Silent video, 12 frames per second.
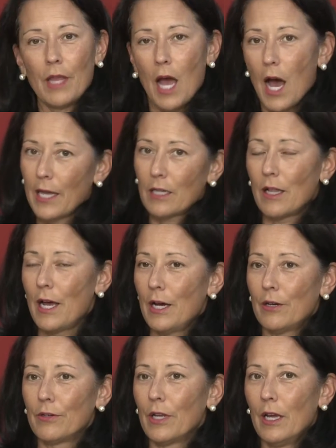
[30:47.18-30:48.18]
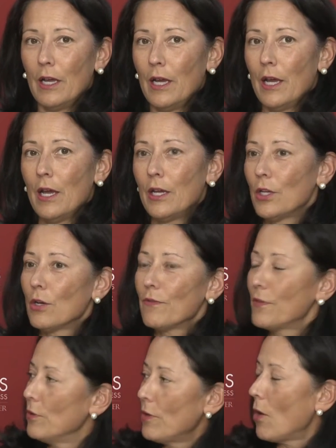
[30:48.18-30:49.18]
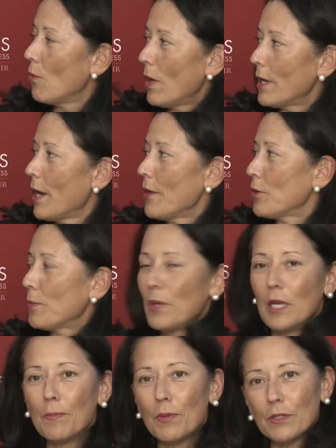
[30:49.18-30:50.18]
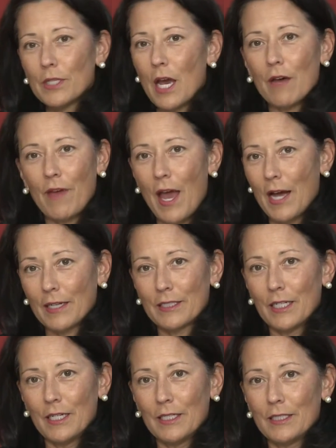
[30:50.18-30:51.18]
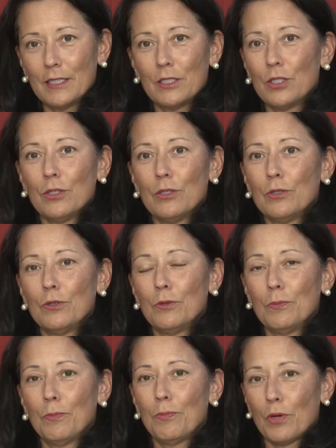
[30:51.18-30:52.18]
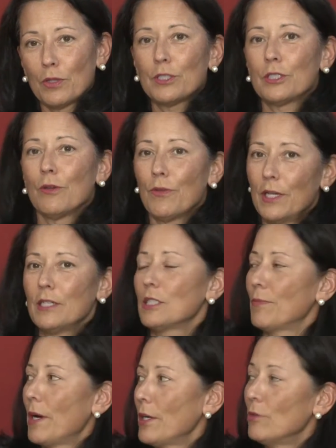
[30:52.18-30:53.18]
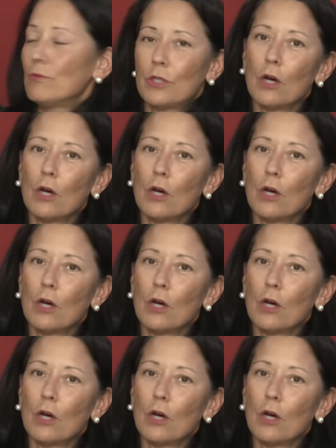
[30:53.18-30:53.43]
the iCloud, if you don't want other people to have access to personal things about you,